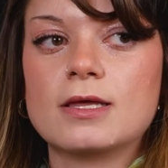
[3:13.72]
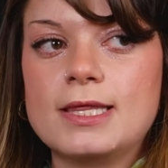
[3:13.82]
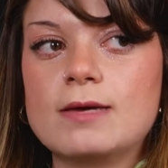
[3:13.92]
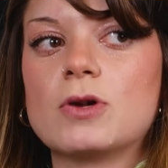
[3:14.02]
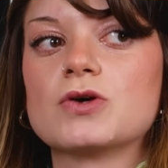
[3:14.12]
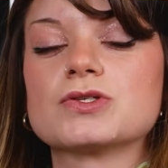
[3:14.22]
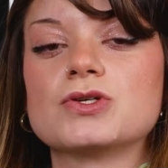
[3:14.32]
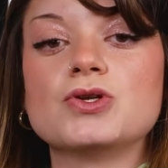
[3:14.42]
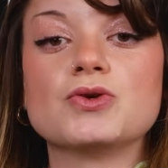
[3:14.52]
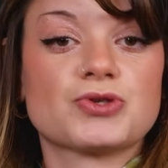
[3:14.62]
the most
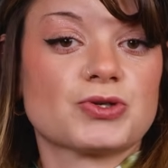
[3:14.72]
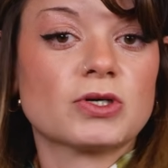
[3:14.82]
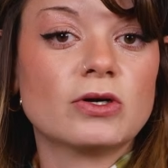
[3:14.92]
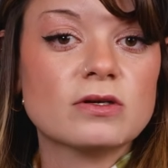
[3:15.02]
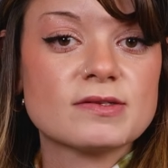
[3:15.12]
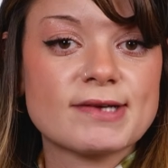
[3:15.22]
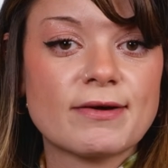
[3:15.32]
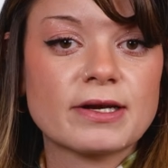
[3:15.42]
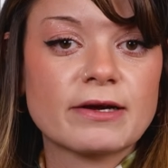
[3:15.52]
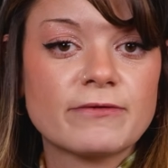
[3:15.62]
neutral
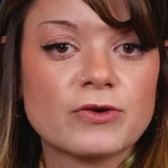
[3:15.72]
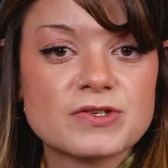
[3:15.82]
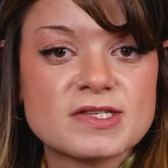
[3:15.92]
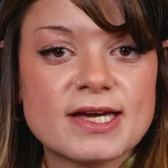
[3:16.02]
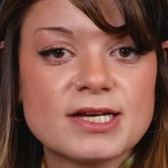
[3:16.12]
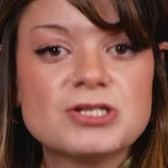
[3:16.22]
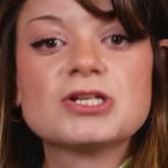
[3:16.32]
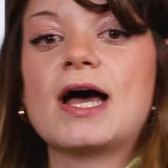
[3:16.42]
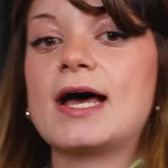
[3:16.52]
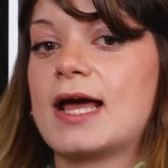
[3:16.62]
sounding phono stage
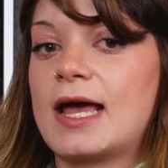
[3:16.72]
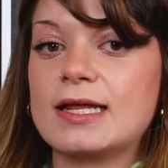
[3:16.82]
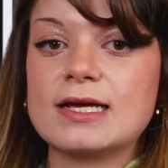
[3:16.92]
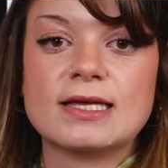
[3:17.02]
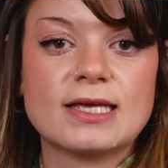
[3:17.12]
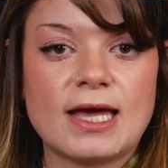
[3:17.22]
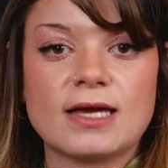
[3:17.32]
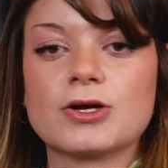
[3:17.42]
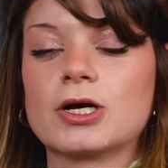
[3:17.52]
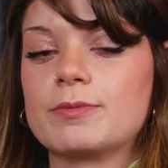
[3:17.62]
at any
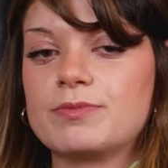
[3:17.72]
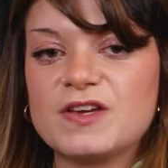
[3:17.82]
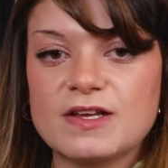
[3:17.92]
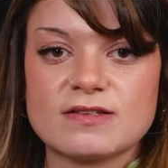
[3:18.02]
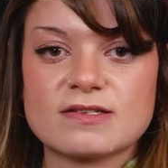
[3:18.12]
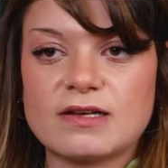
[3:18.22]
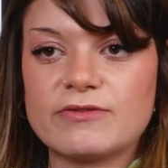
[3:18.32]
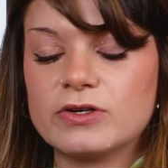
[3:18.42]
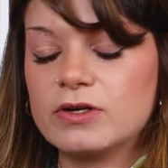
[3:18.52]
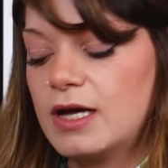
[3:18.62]
gain or impedance
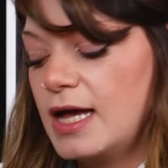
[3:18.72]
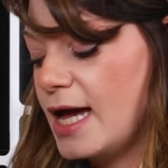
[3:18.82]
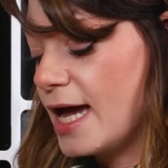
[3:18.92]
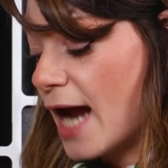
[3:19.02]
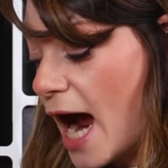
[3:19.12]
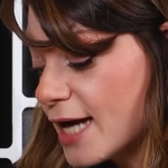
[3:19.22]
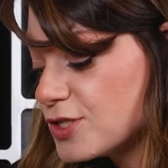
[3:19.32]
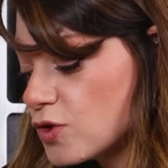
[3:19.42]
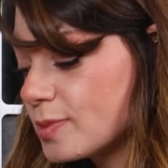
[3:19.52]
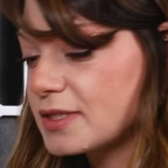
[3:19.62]
level. And I
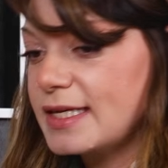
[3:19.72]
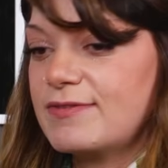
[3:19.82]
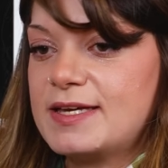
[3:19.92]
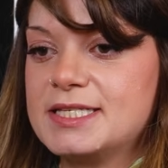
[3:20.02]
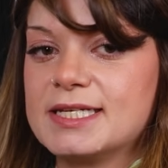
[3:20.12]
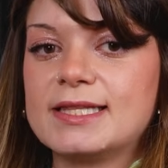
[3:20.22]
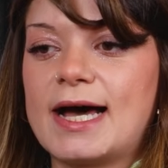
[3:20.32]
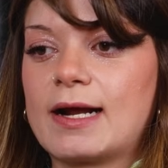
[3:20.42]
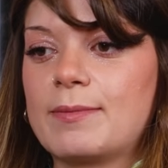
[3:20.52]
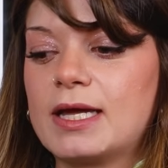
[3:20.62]
do believe he did
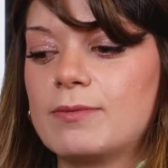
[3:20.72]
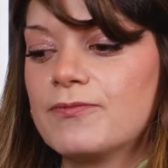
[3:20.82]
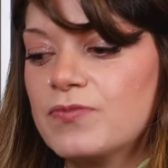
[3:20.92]
that. I mean,